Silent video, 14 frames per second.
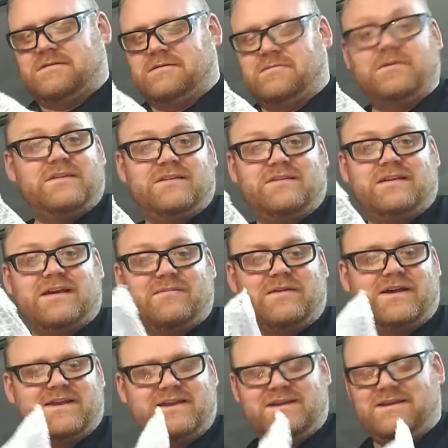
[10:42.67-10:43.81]
Put this guy
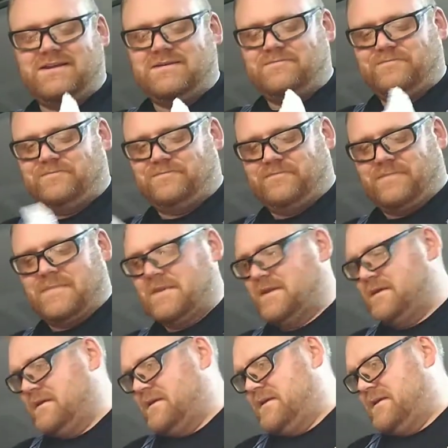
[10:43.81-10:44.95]
back in.
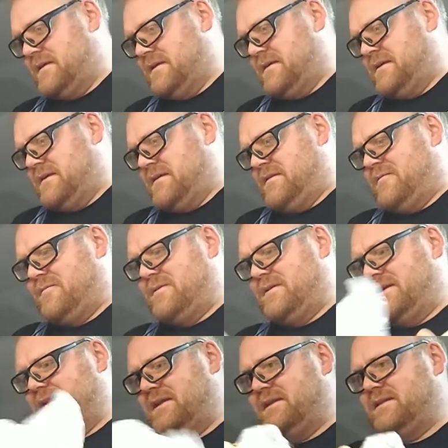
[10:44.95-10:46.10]
Don't want to
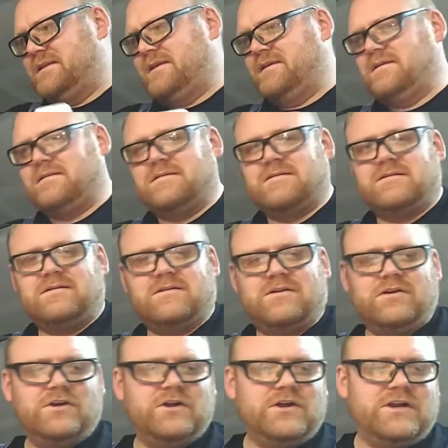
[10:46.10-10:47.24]
do anything
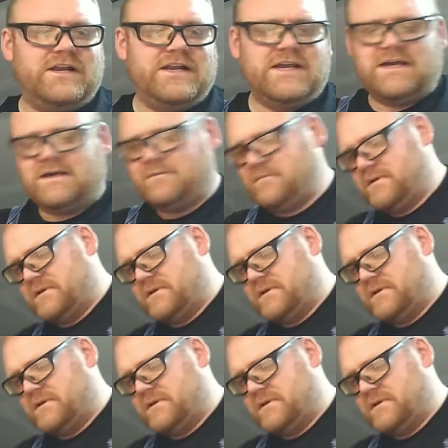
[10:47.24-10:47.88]
dirtied up.